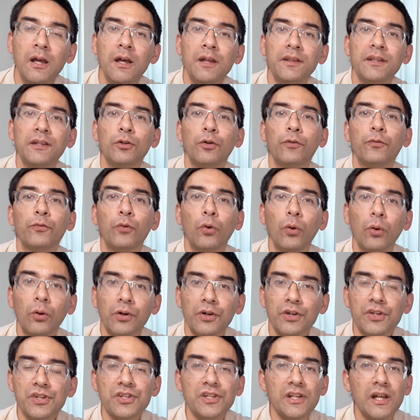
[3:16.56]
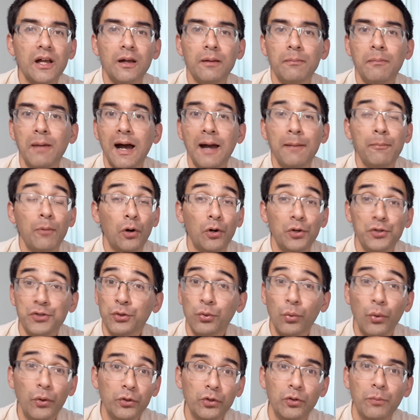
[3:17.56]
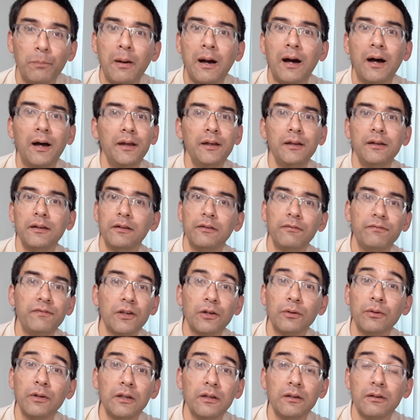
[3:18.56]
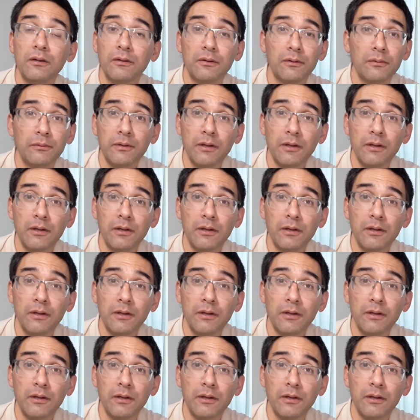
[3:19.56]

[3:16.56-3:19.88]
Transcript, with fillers: then of course um, I'm also going to buy very uh,